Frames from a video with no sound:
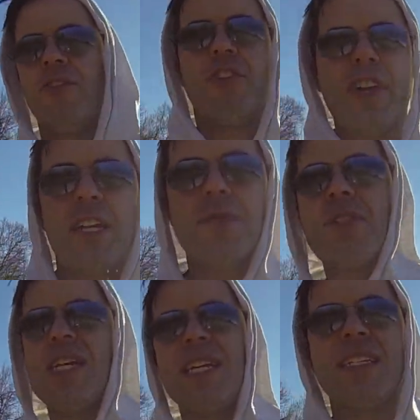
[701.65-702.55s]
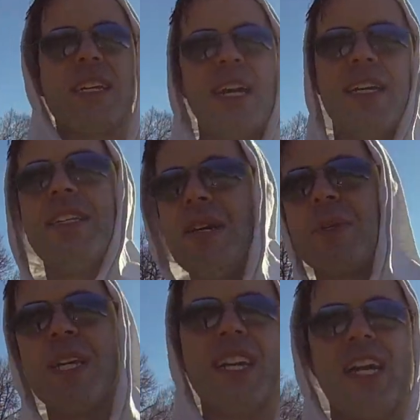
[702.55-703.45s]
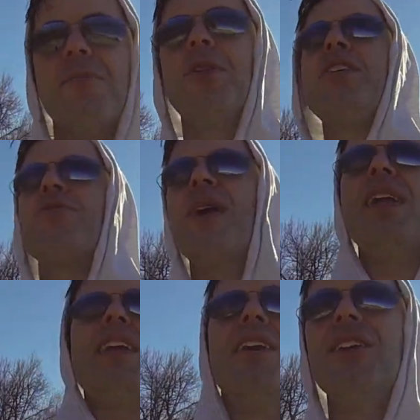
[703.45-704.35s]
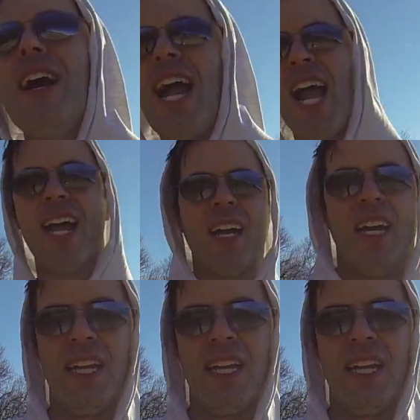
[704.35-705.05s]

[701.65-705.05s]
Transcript: Frank comes in, he's like, oh, you dumb kid, I got police radio, haha,